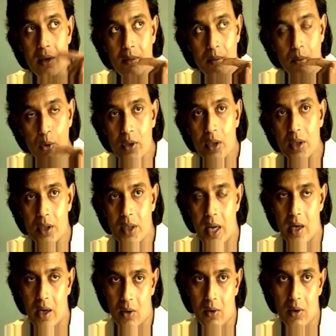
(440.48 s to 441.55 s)
more than the
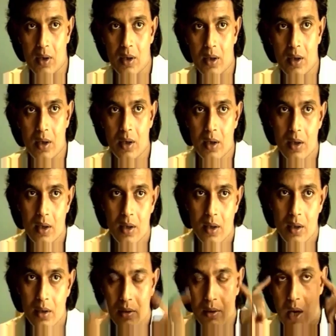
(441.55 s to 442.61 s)
dialogue,
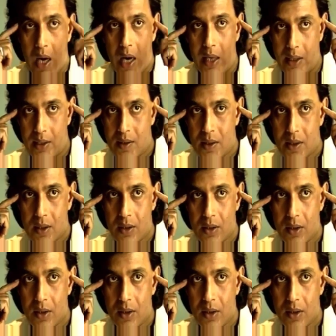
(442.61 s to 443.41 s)
your eyes,